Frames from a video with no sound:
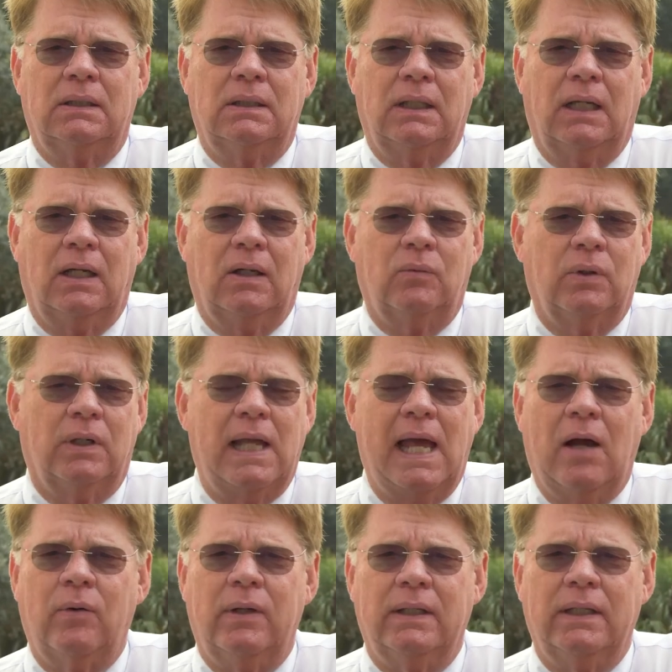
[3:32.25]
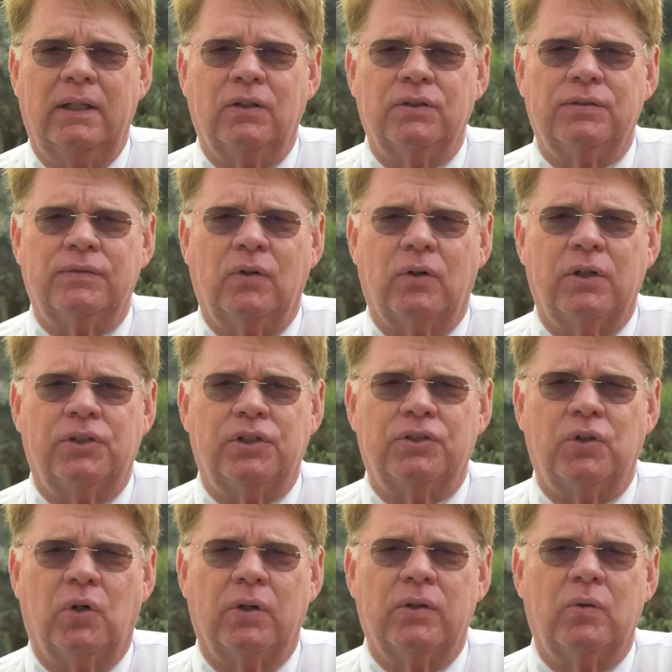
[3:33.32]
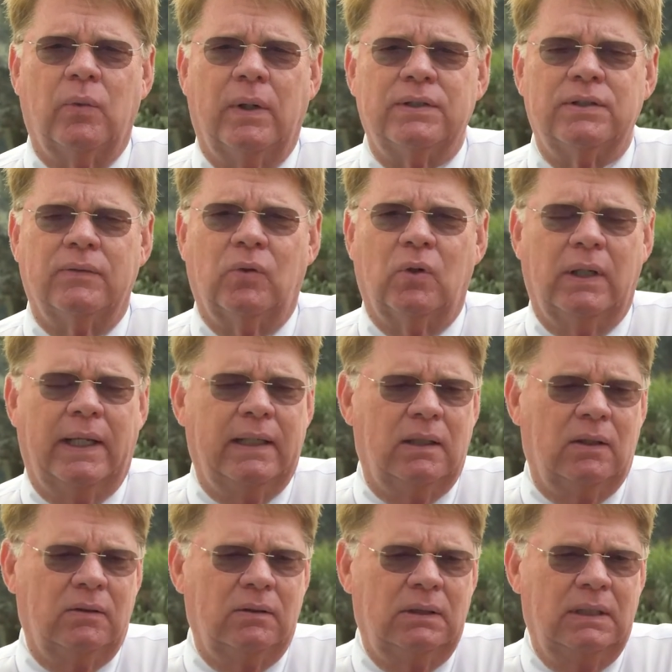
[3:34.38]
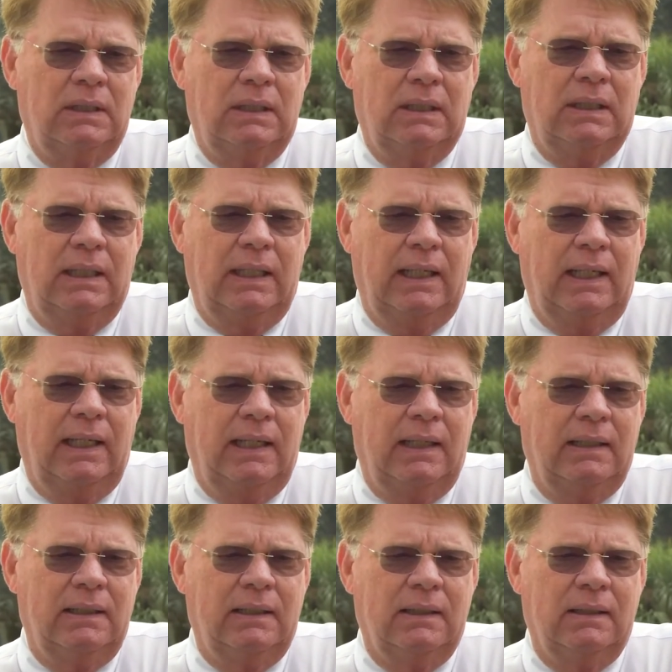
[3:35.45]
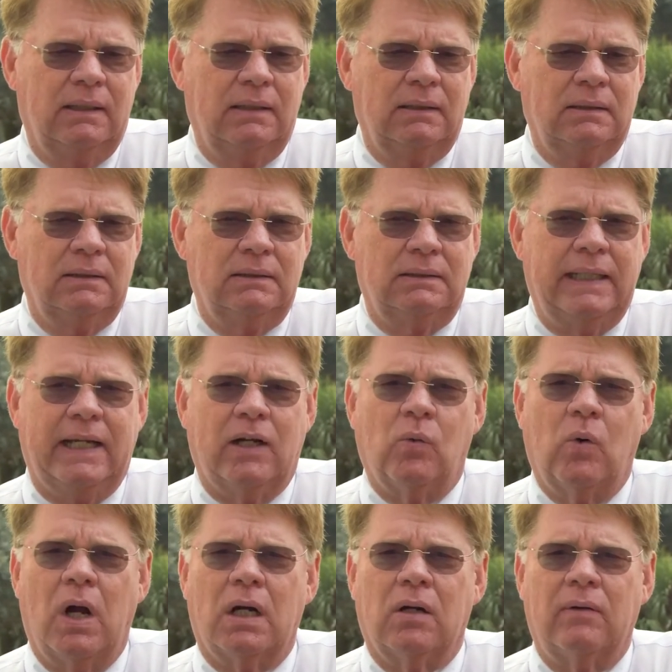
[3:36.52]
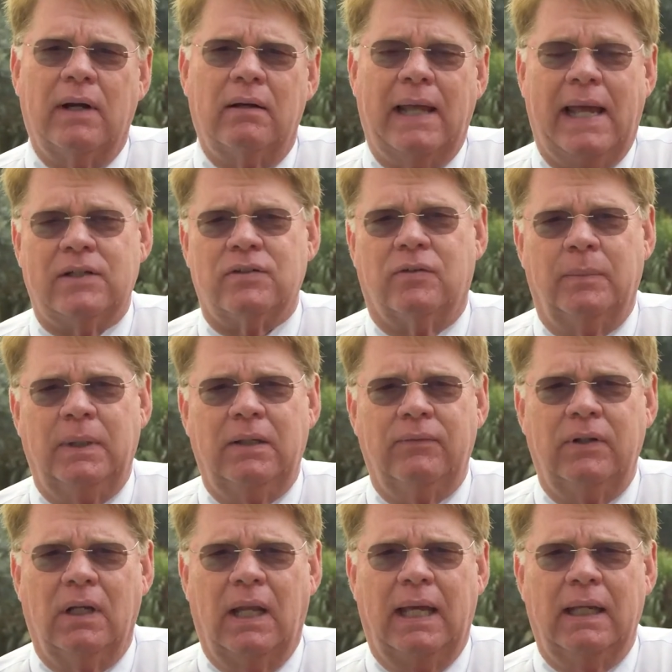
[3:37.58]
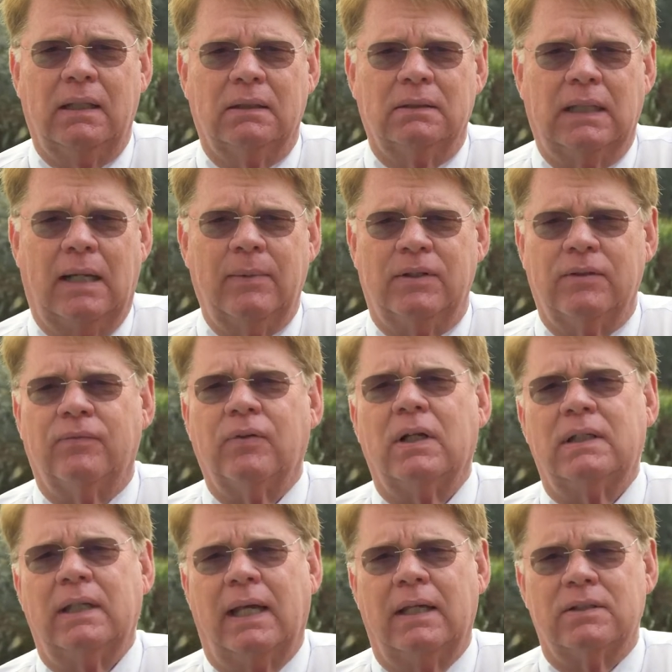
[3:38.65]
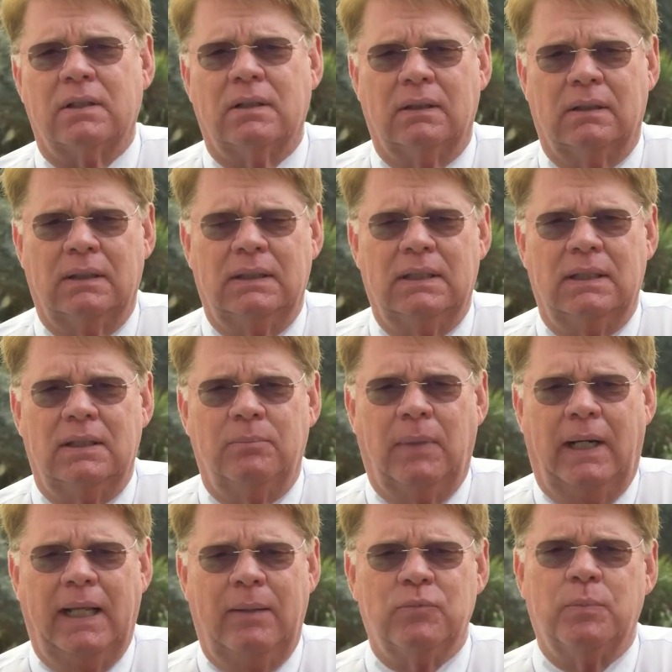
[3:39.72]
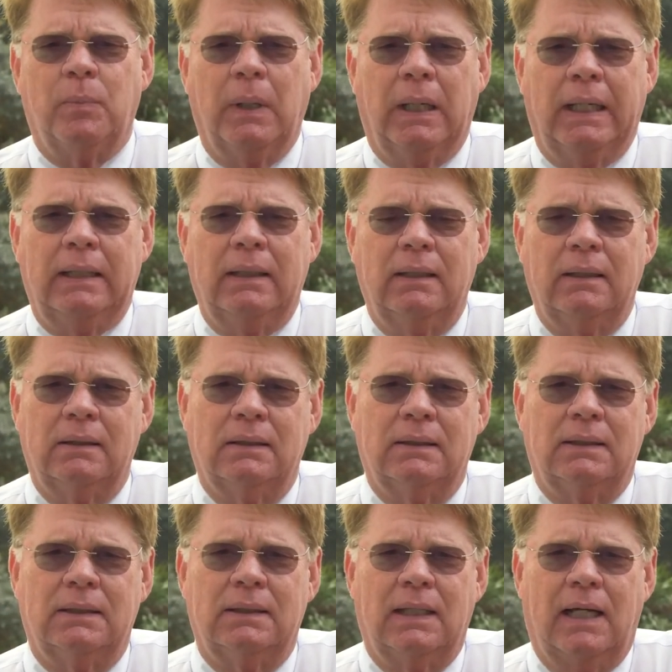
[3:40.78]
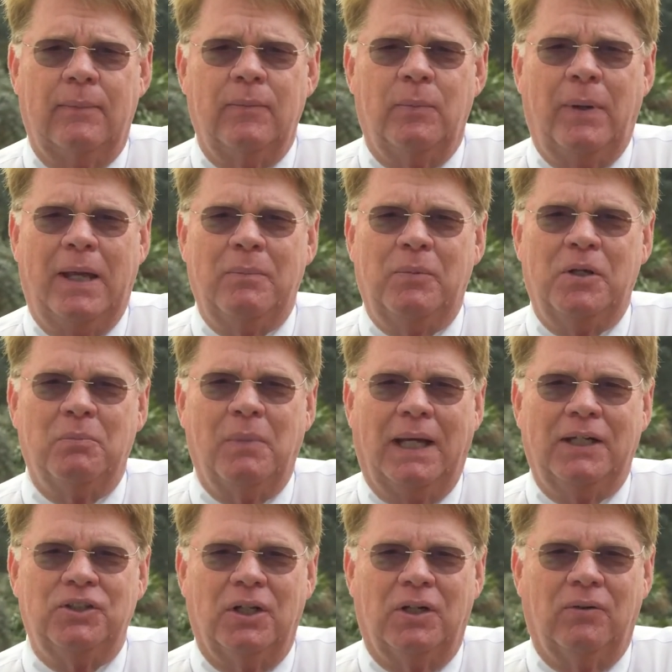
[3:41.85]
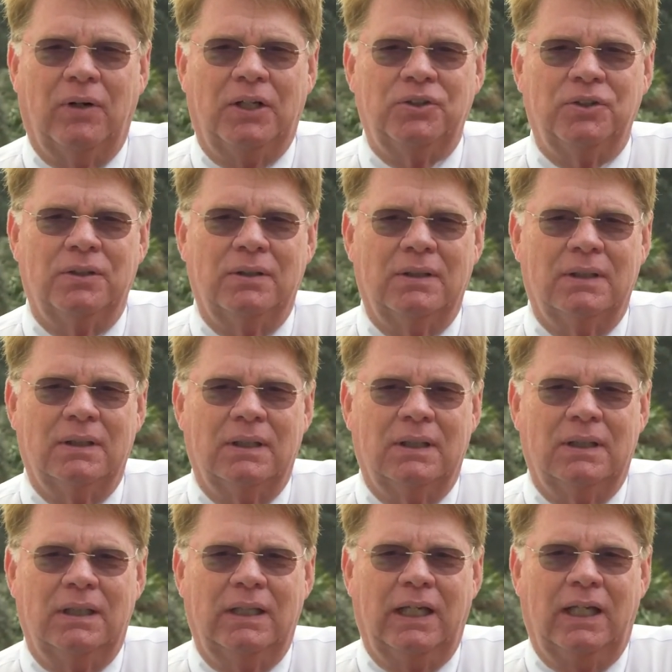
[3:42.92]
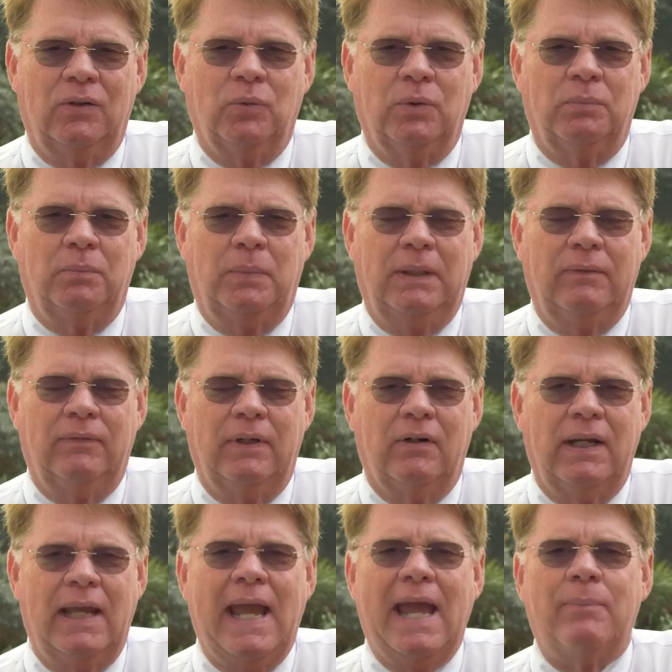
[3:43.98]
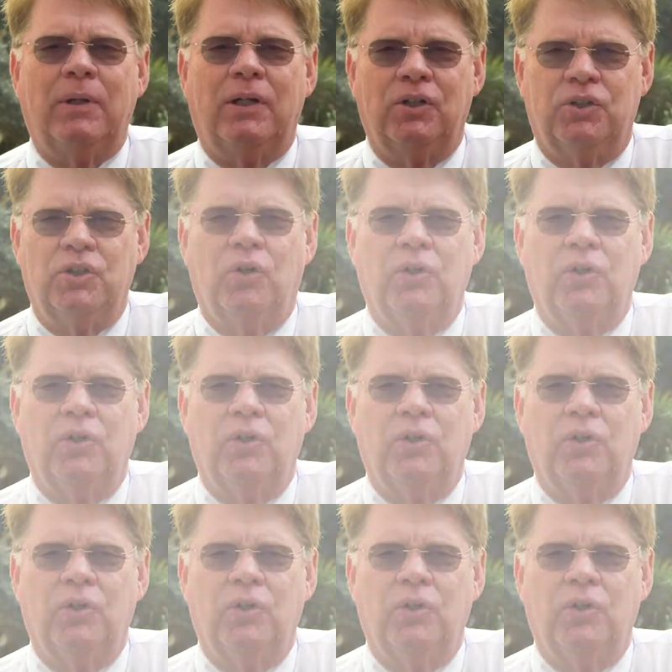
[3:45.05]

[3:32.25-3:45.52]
We're in Howey in the Hills, Florida, just north and west of Orlando, and take a walk around. Ask for me if you'd like. I'm at the front desk. My name's Bud. I'm the baby in my generation, and would be very happy to show